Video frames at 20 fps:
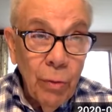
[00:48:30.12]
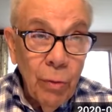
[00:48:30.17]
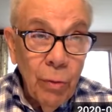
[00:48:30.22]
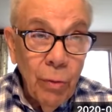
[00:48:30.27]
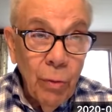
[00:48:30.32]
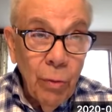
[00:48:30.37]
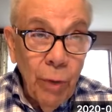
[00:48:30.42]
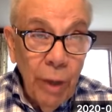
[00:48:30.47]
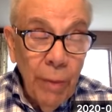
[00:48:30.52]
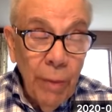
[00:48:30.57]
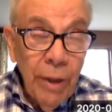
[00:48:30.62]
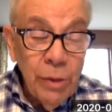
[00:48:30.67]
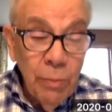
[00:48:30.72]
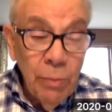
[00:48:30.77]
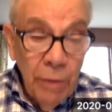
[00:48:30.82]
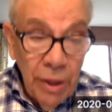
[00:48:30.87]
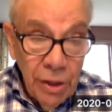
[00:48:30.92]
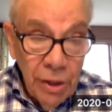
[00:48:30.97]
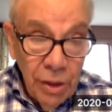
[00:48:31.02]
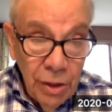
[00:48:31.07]
Rabbis
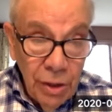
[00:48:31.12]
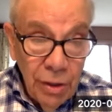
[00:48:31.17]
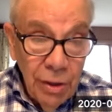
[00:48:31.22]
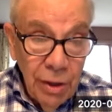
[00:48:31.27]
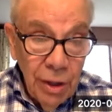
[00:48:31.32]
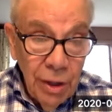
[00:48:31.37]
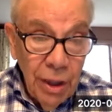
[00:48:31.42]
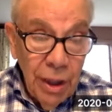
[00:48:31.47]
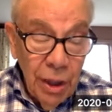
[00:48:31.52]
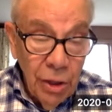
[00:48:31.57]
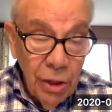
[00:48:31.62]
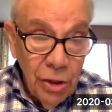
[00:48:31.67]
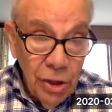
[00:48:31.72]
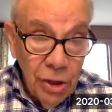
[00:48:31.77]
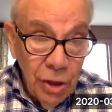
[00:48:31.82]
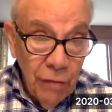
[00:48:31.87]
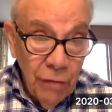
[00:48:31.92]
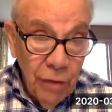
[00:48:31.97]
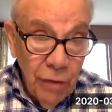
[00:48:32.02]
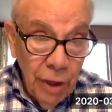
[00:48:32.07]
must engage in
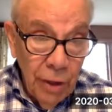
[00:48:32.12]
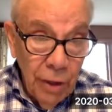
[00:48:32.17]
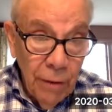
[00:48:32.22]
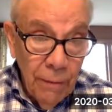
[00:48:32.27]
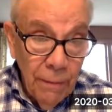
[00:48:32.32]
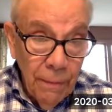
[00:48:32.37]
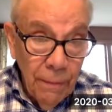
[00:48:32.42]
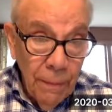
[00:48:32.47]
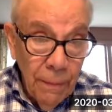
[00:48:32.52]
self-care.